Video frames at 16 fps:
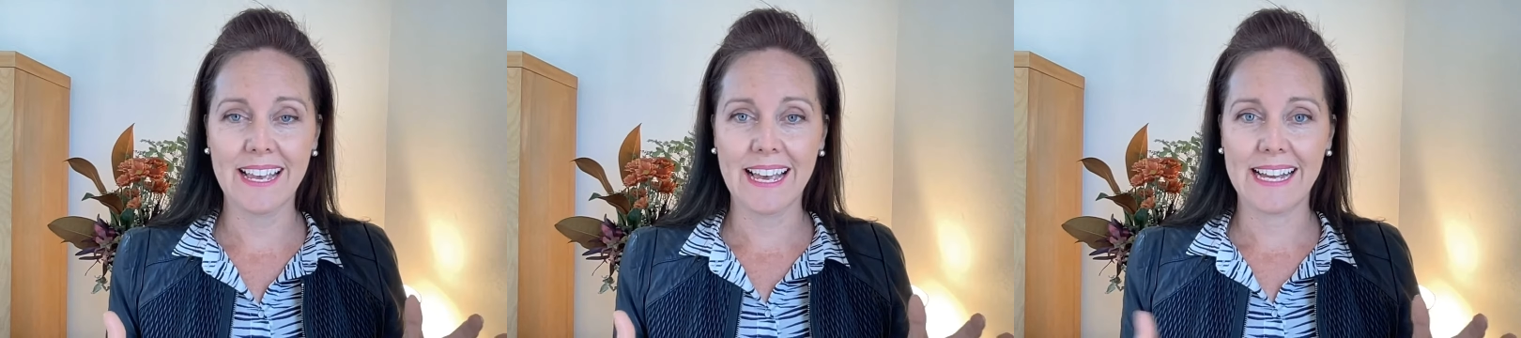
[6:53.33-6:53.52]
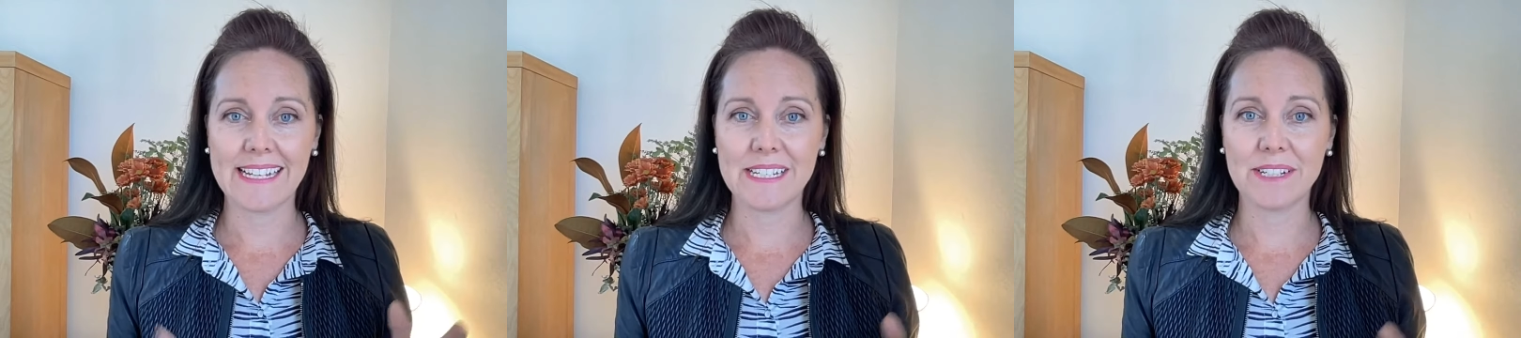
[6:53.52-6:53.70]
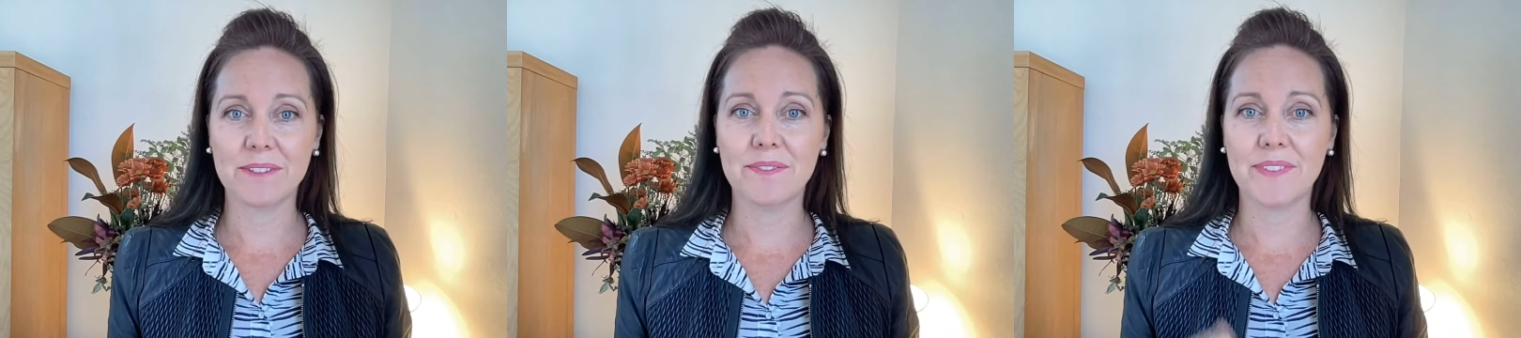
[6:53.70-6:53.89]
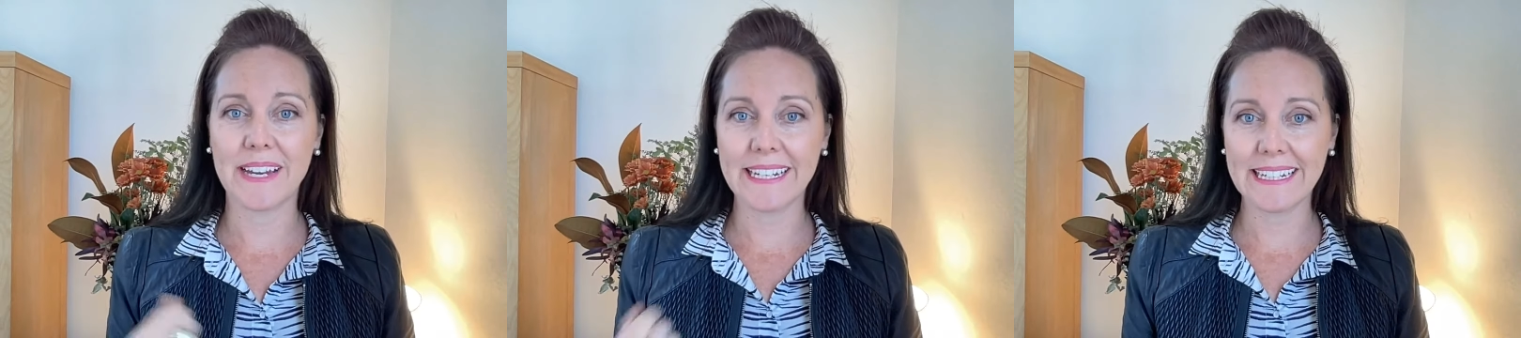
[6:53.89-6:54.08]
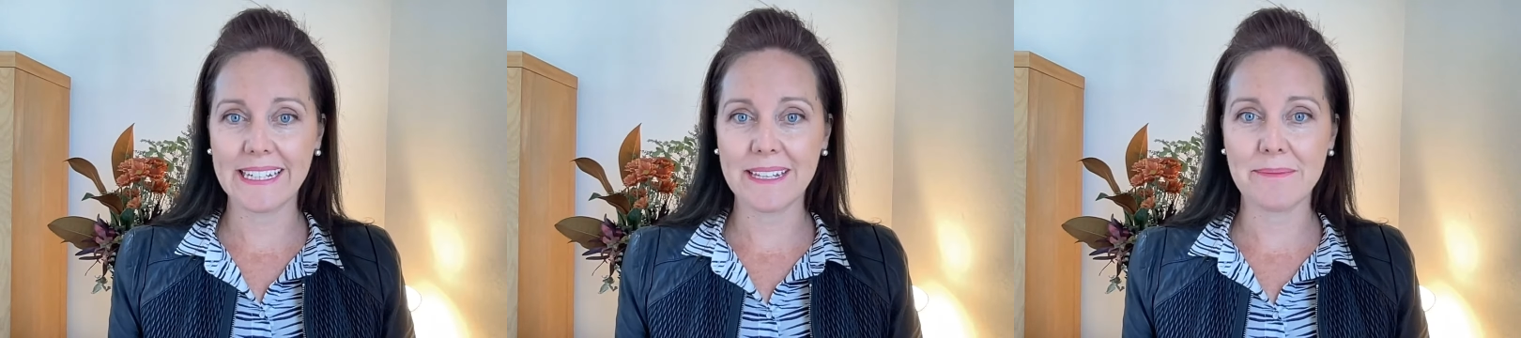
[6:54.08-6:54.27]
until
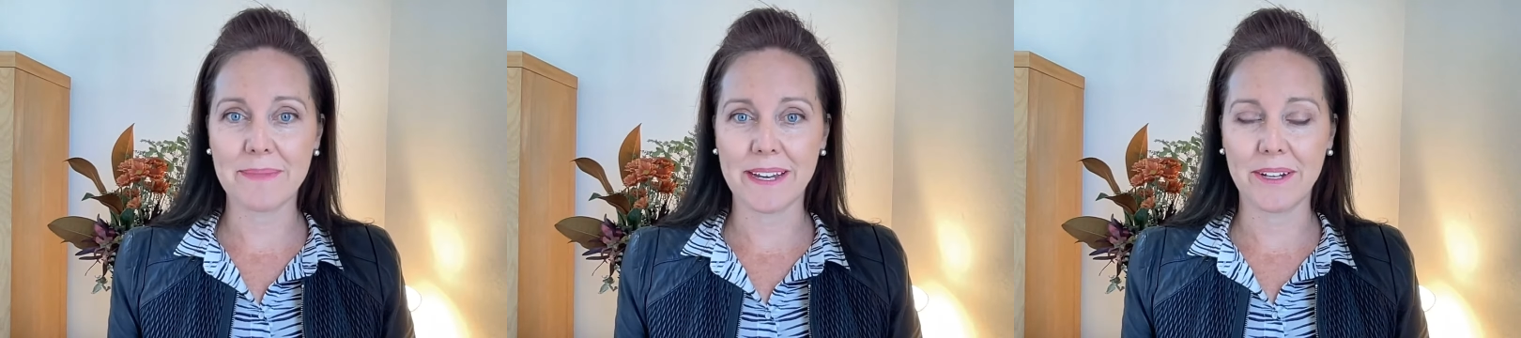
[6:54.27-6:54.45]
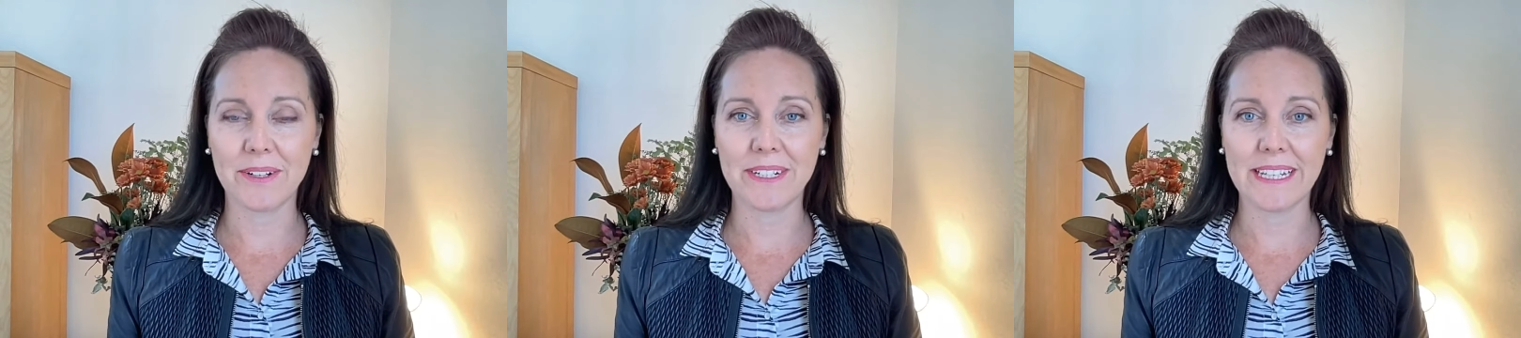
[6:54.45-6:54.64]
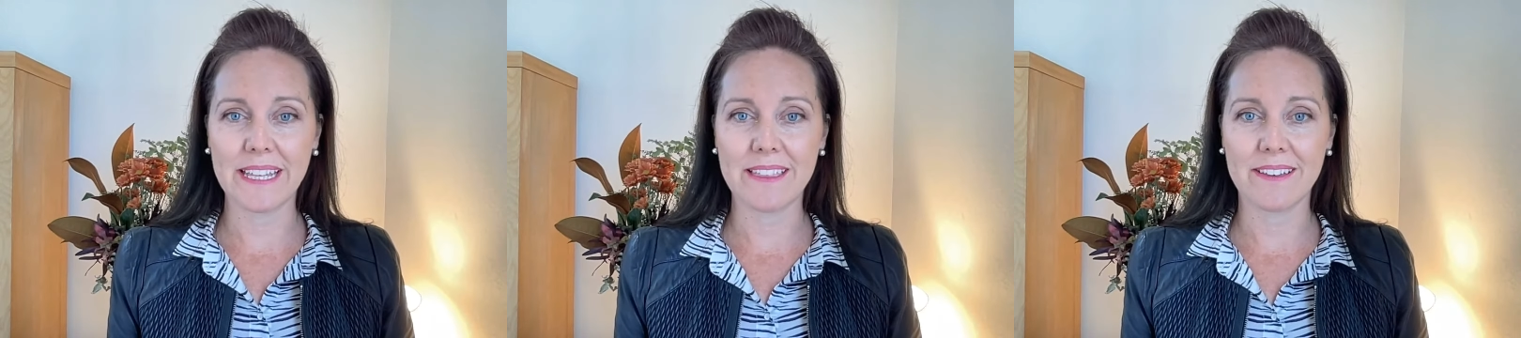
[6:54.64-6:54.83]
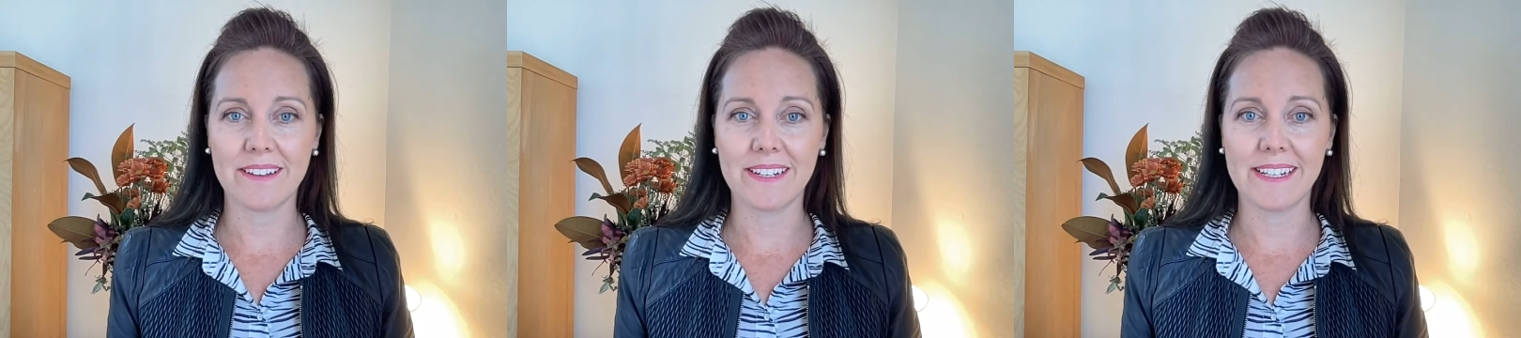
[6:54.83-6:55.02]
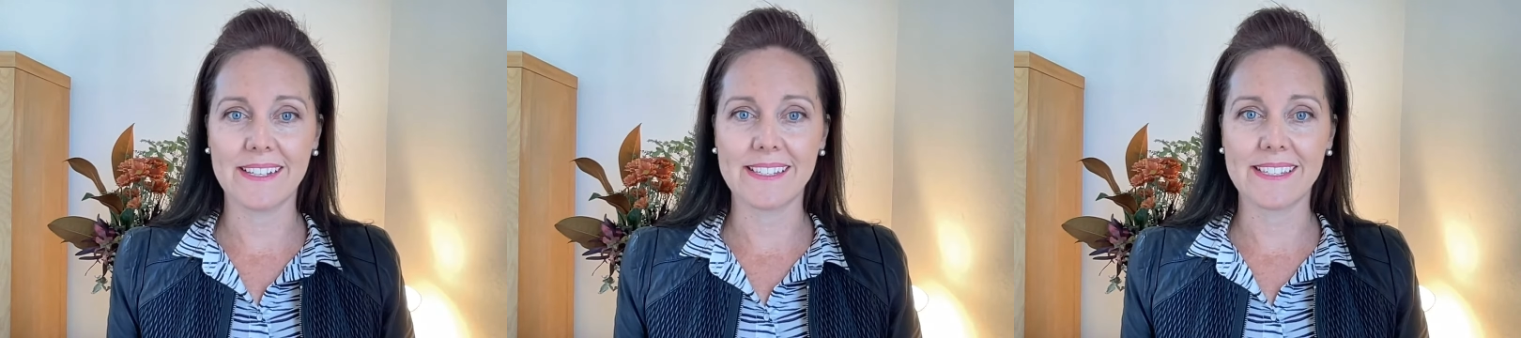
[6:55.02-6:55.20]
finally in my early
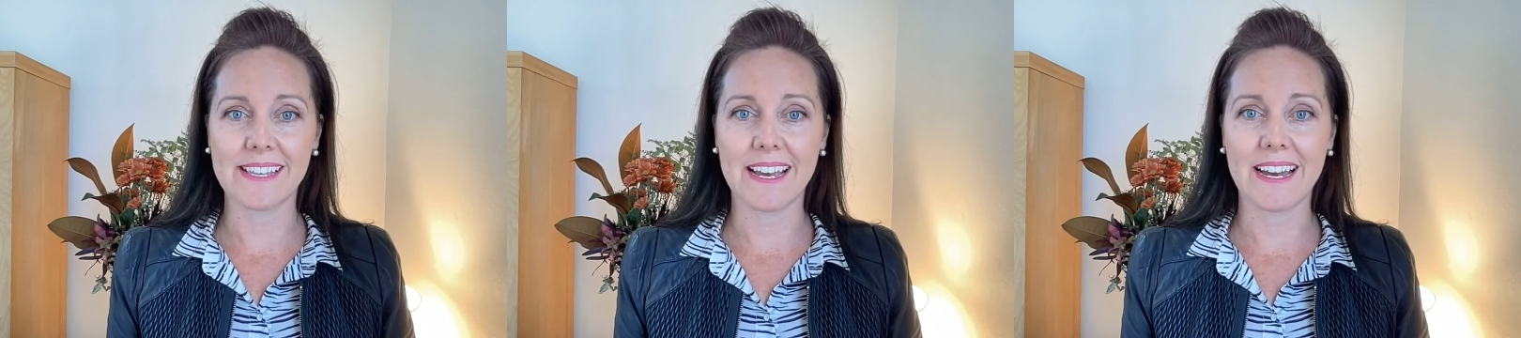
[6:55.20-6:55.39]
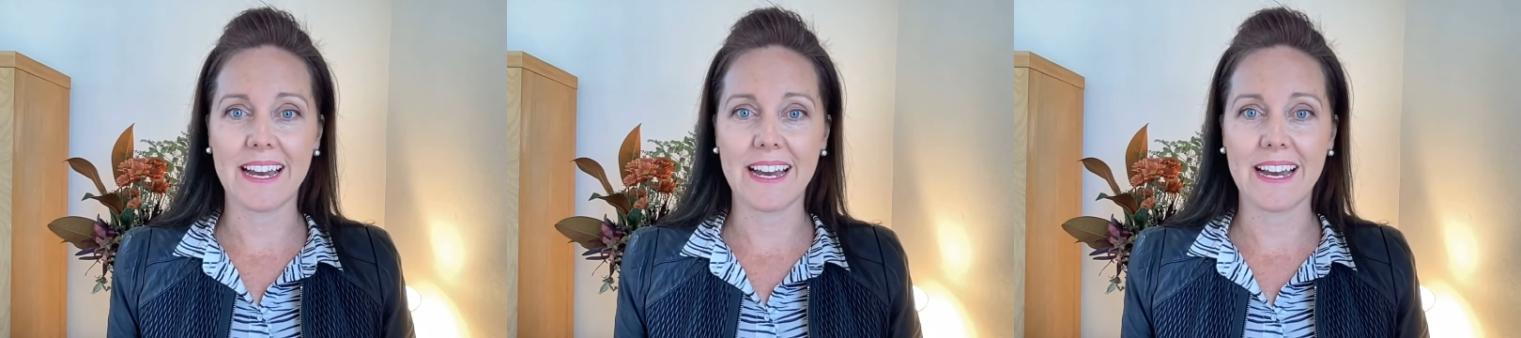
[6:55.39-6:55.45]
30s,